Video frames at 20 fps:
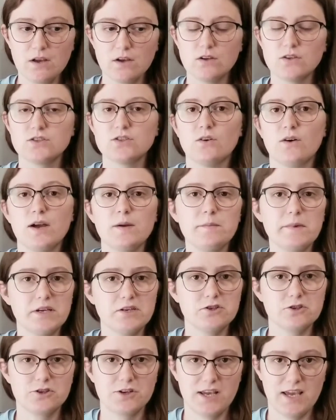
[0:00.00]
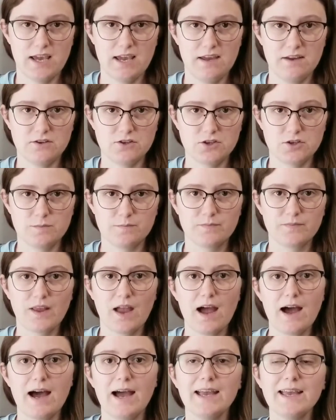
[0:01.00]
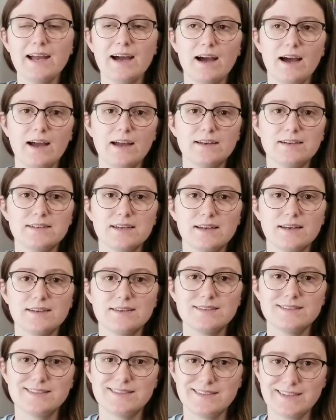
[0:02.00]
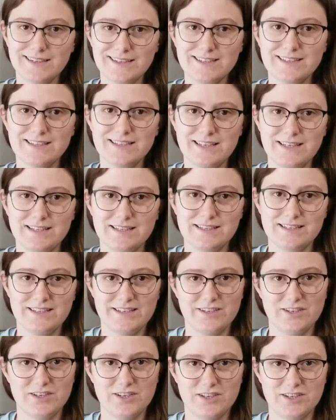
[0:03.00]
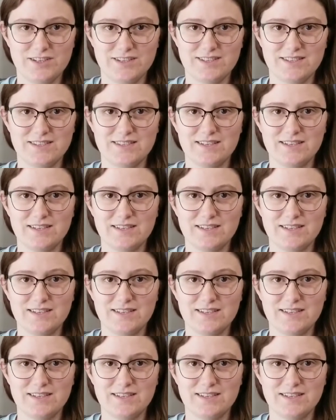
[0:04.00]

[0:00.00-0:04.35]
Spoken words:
So I measured gauge. I got 16 stitches